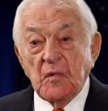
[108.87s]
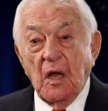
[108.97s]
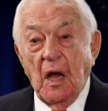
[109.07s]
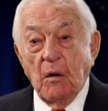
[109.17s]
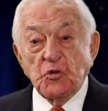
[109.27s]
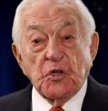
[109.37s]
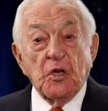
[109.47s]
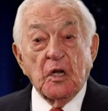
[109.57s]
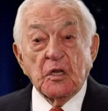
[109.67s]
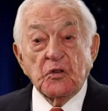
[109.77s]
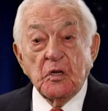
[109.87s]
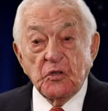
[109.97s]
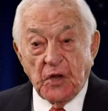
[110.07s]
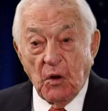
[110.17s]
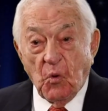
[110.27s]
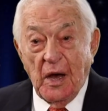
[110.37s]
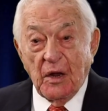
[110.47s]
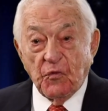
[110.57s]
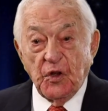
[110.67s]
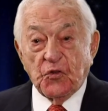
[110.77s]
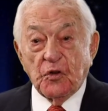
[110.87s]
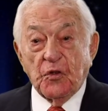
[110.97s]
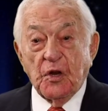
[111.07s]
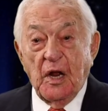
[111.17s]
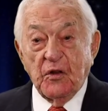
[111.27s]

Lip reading: I was the youngest statewide official in the United